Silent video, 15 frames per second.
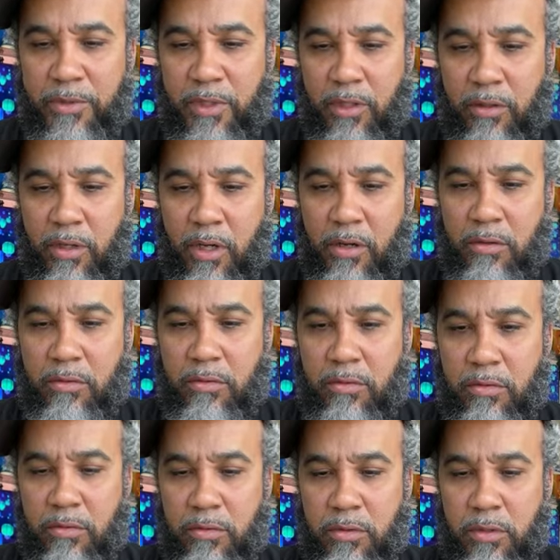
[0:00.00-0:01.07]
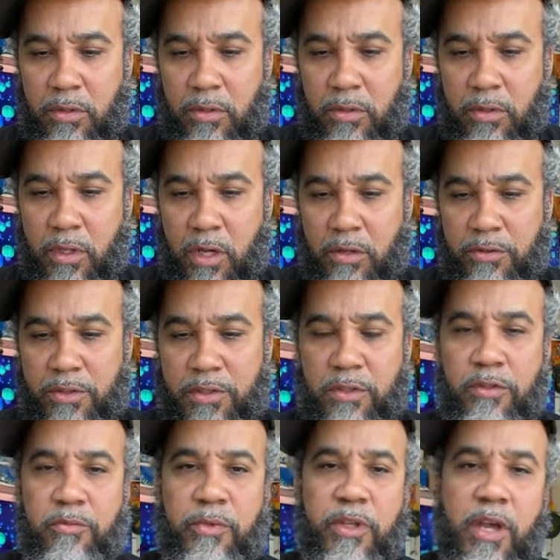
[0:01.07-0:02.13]
so don't don't
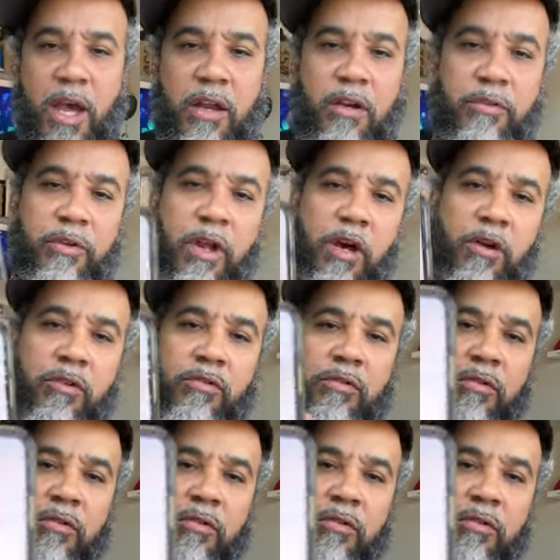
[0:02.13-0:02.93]
sue me. I don't know.